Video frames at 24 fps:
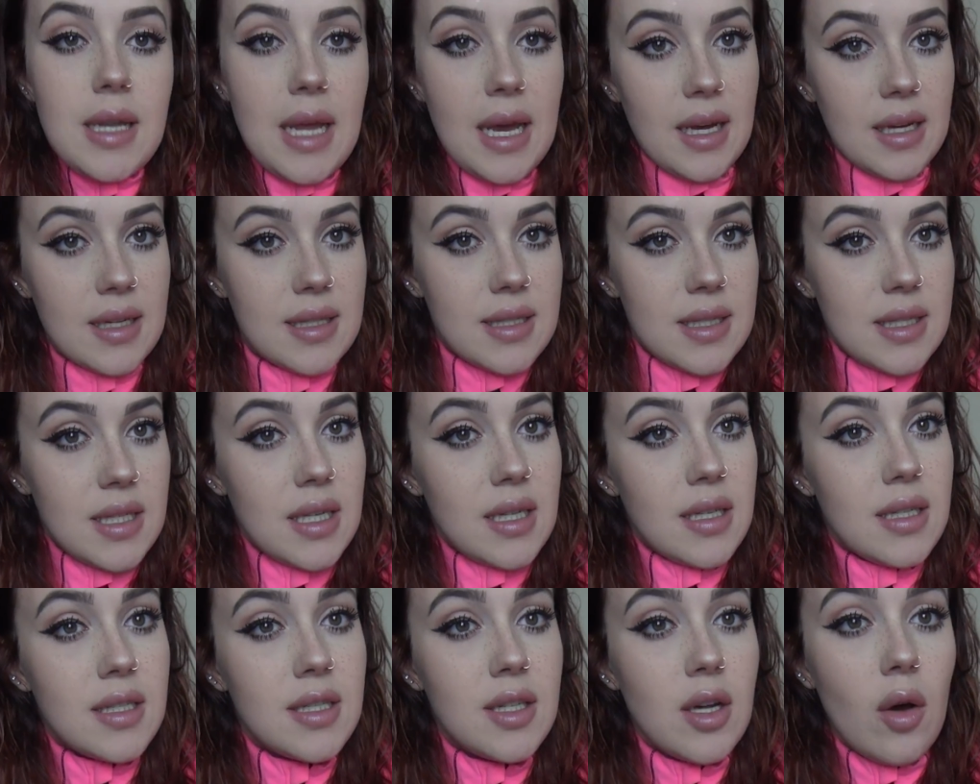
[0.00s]

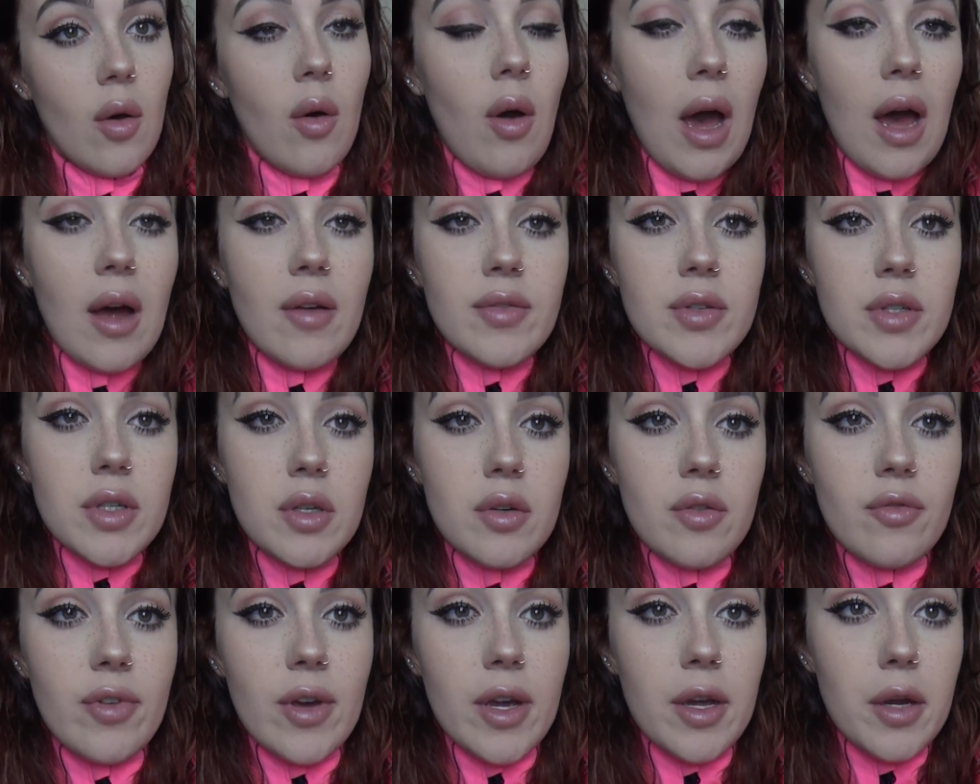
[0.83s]
Next, so after
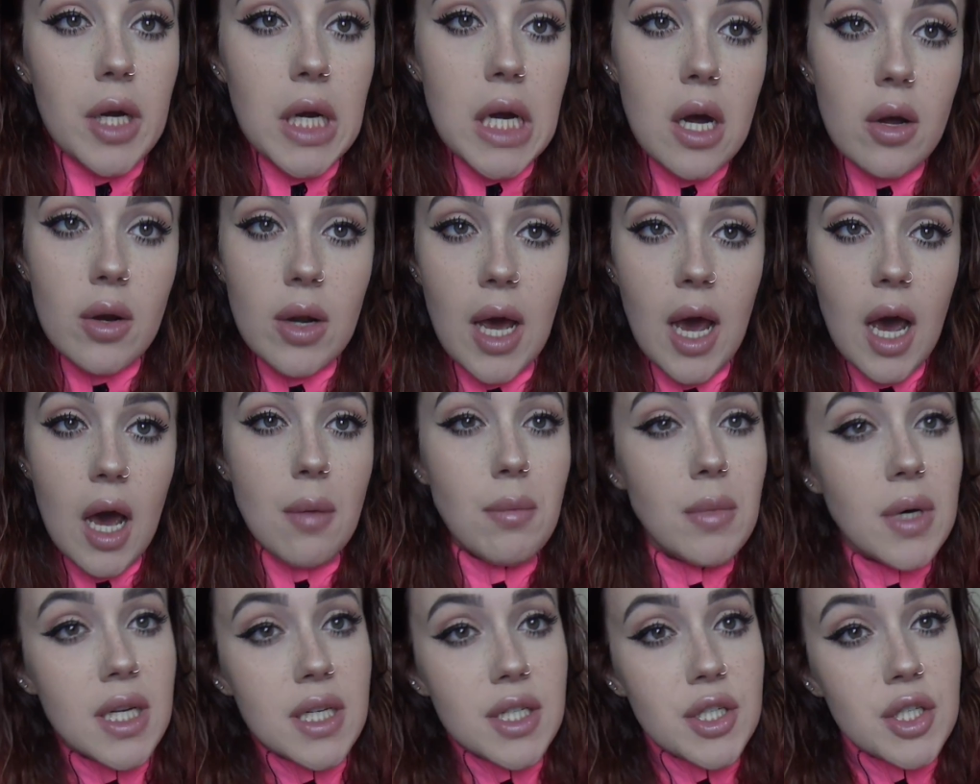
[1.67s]
you figure out
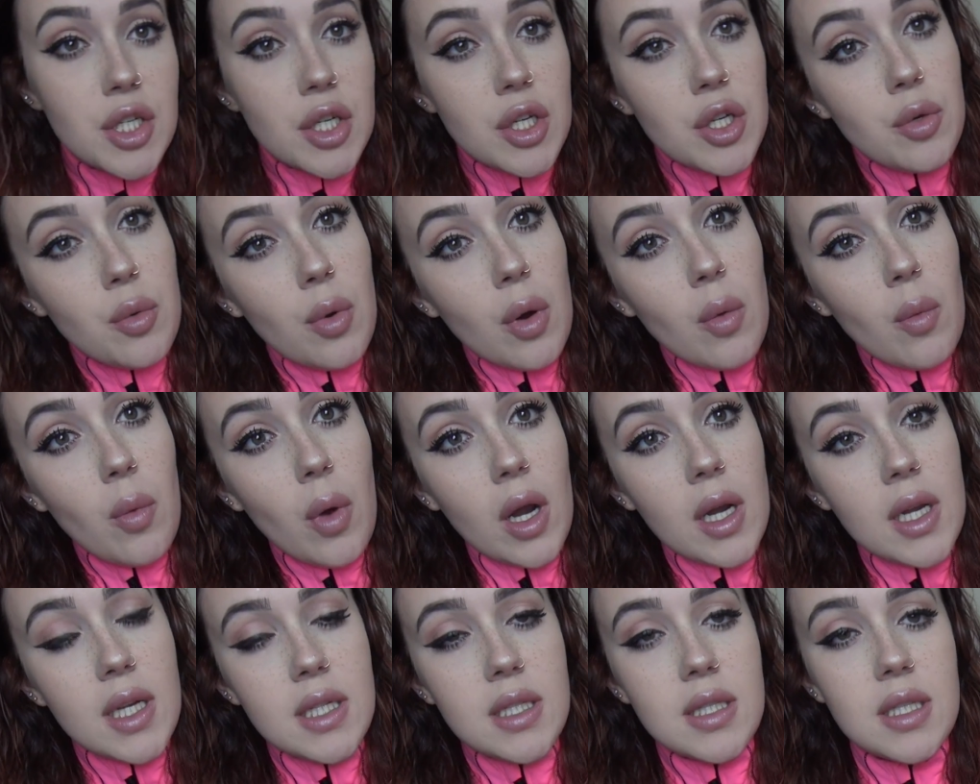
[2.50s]
how much you are
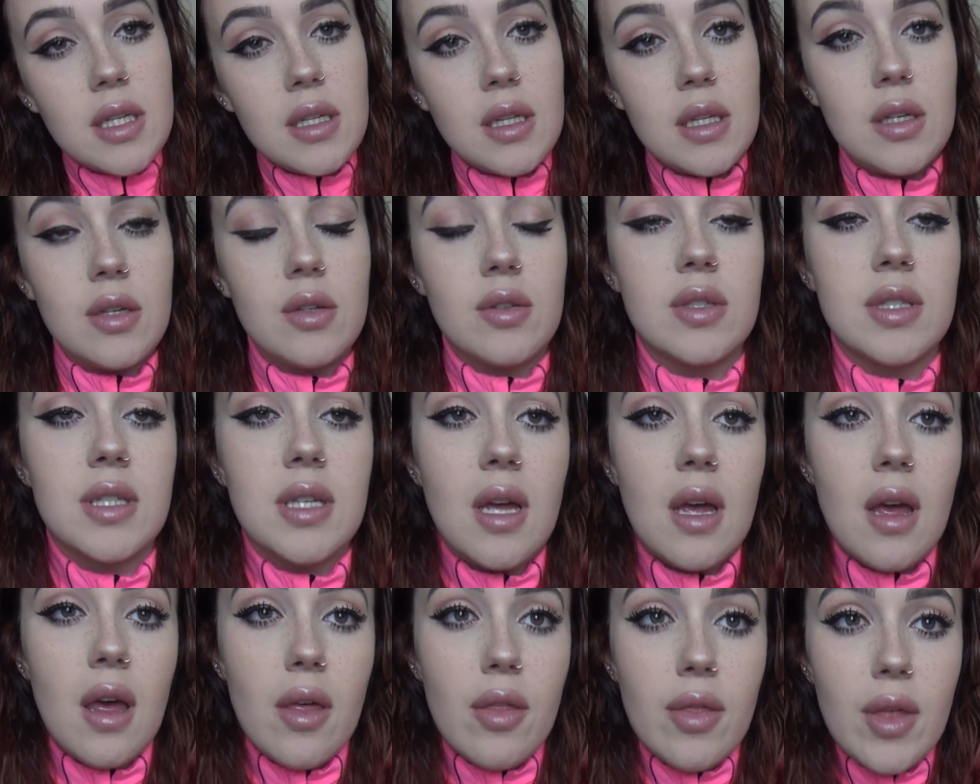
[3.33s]
wanting to lose,
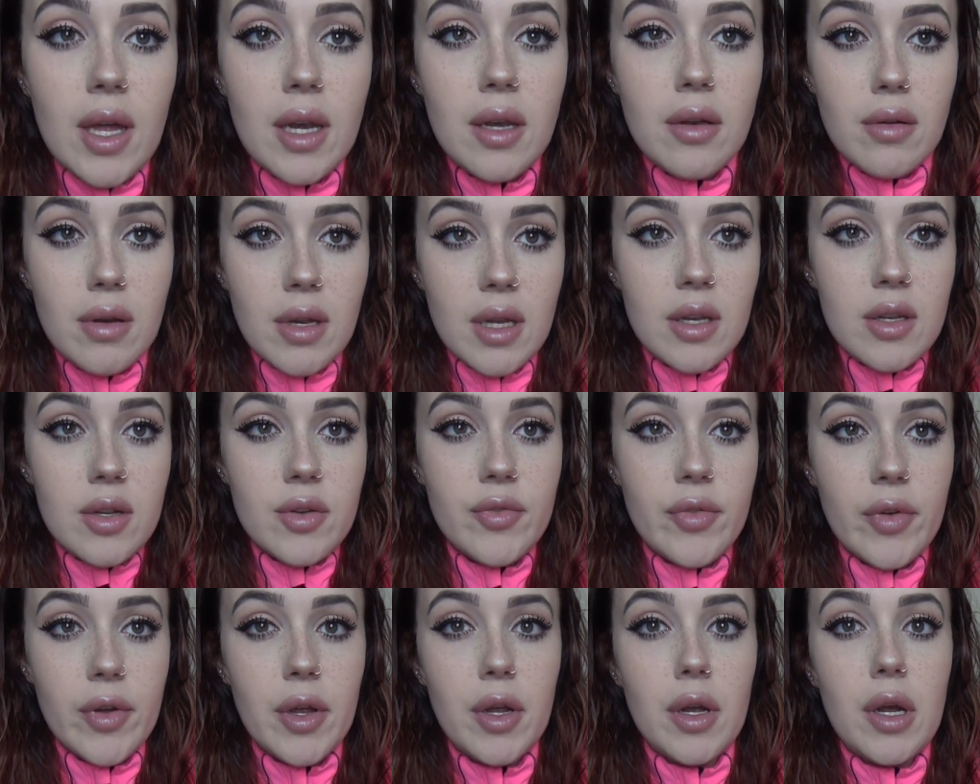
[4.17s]
then you need
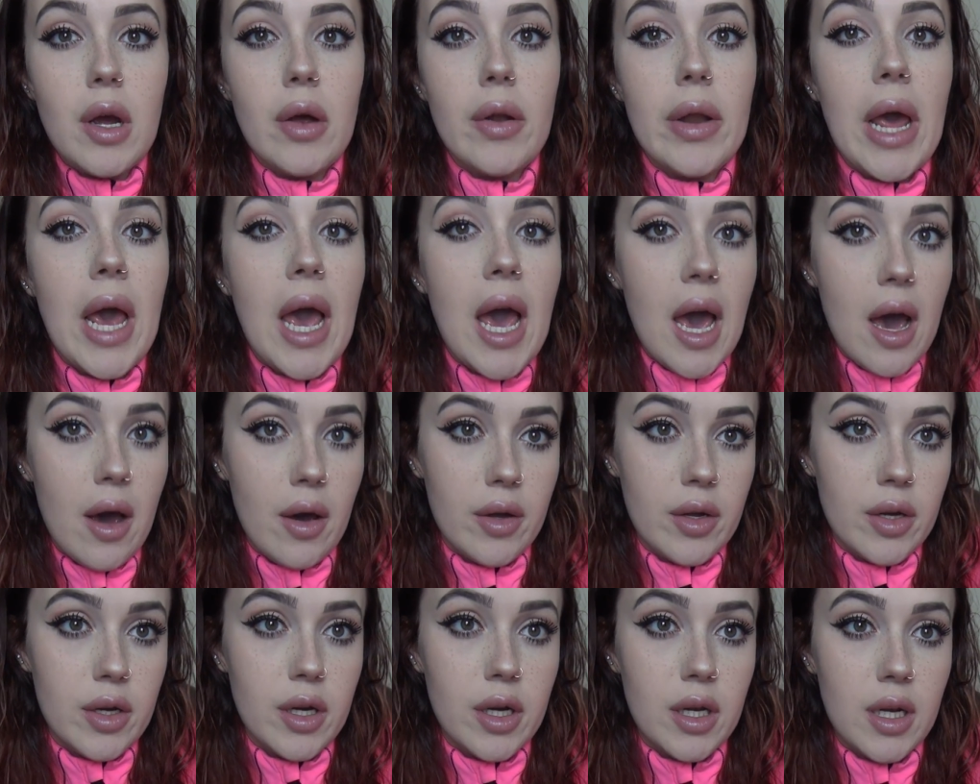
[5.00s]
to figure out how
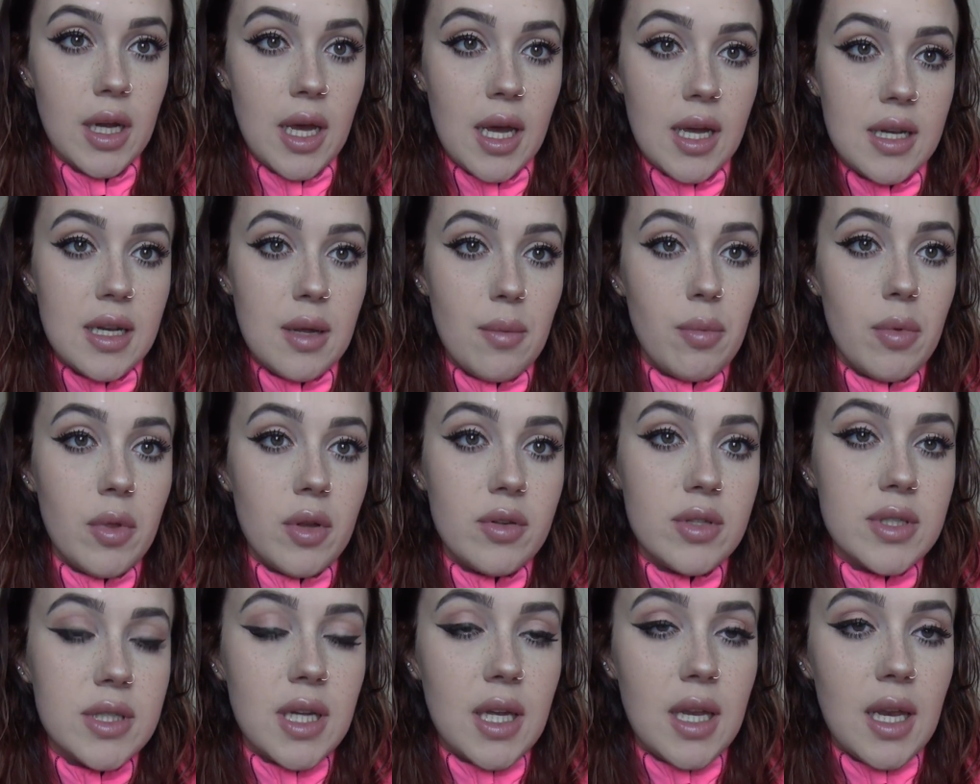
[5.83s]
you're going to end up
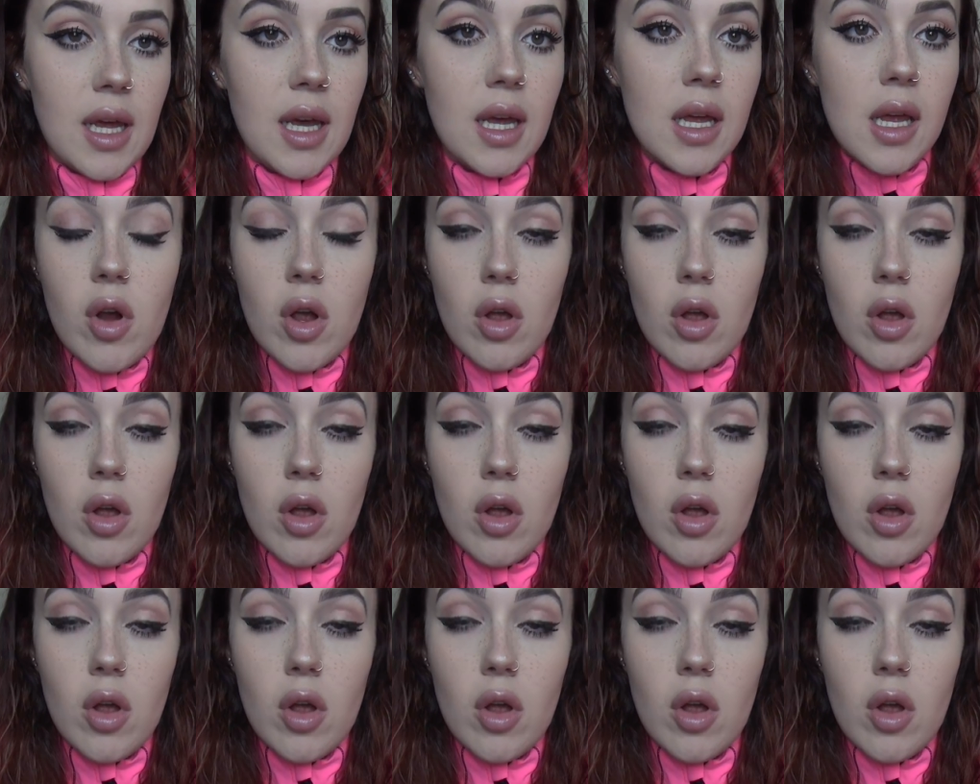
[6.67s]
losing it.